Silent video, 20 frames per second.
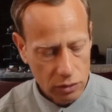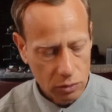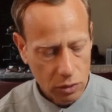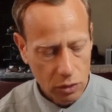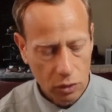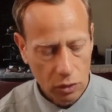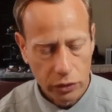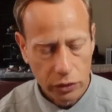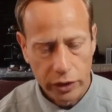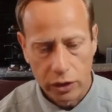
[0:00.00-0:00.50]
we're going
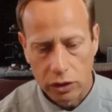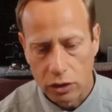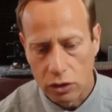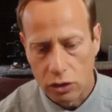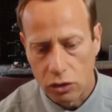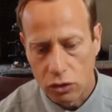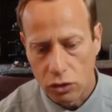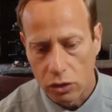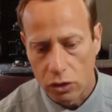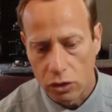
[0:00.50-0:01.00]
to hold down the
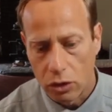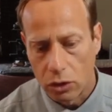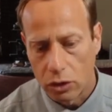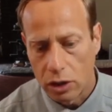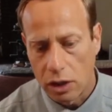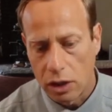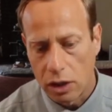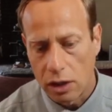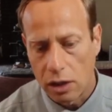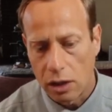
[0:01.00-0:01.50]
control
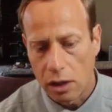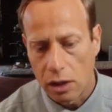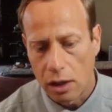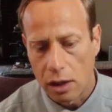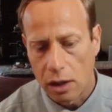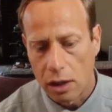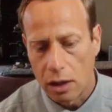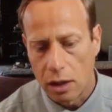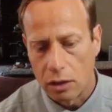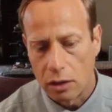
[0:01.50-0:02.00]
key
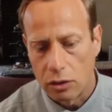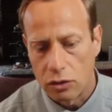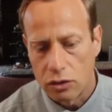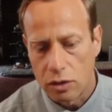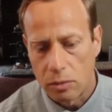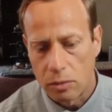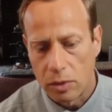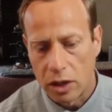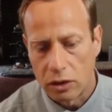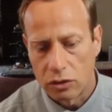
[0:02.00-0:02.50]
and use
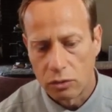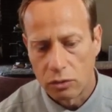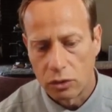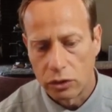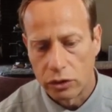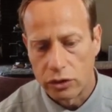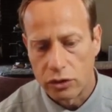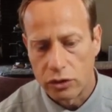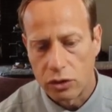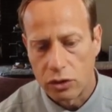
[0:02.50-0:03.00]
the mouse wheel
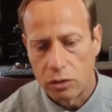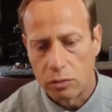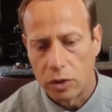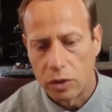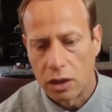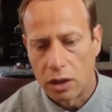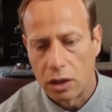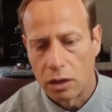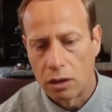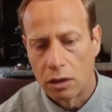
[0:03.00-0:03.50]
to zoom
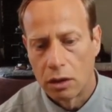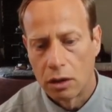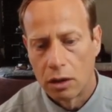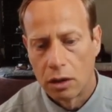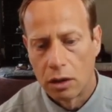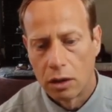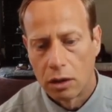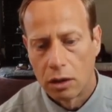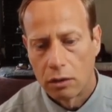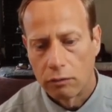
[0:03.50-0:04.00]
in.
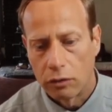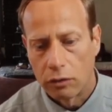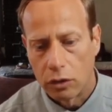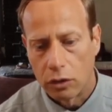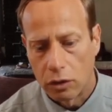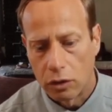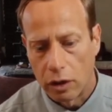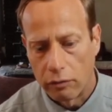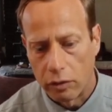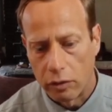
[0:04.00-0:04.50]
If you
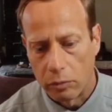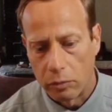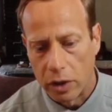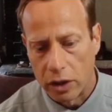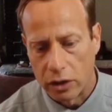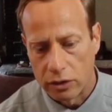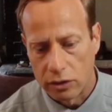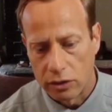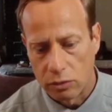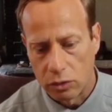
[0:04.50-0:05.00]
don't have a
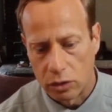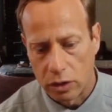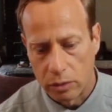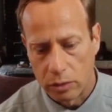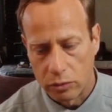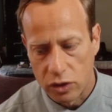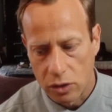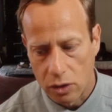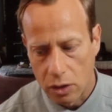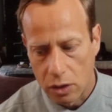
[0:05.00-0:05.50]
mouse wheel, I'm
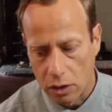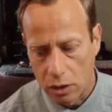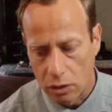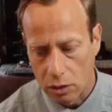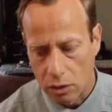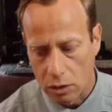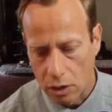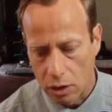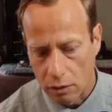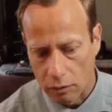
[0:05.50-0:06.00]
sorry, you're
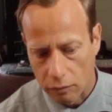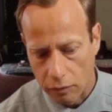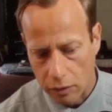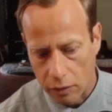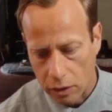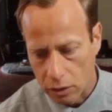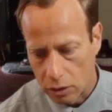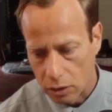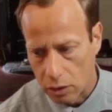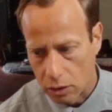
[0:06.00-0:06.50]
going to have to
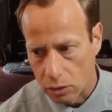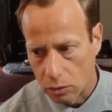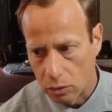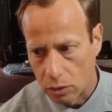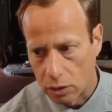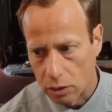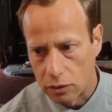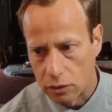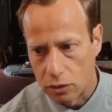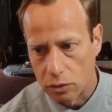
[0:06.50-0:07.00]
find another way
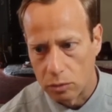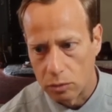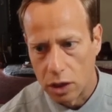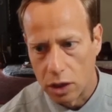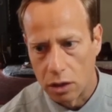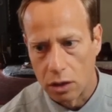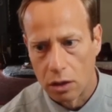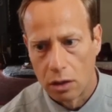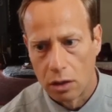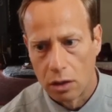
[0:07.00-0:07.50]
to zoom
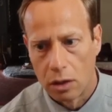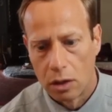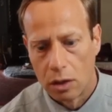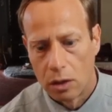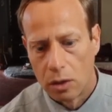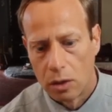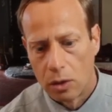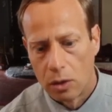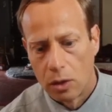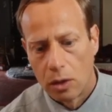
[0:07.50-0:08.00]
in.
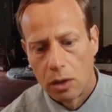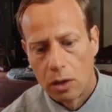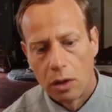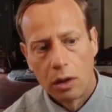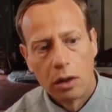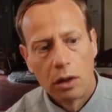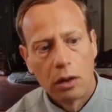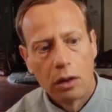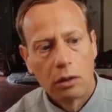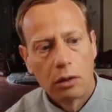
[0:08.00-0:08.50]

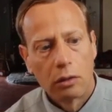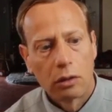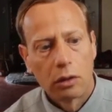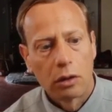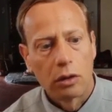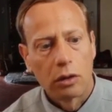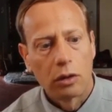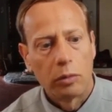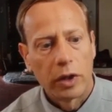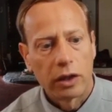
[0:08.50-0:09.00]

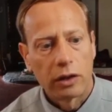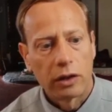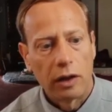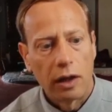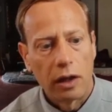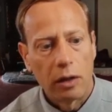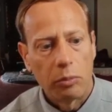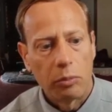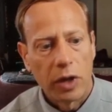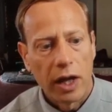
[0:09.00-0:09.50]
Go back to
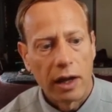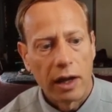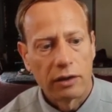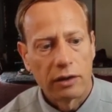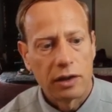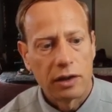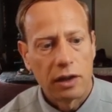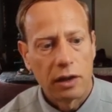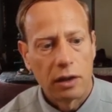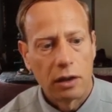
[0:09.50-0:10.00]
edit
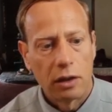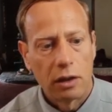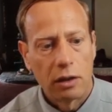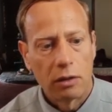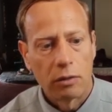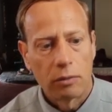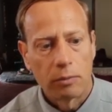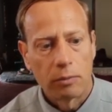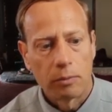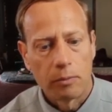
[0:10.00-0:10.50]
paths
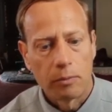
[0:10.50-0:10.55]
again.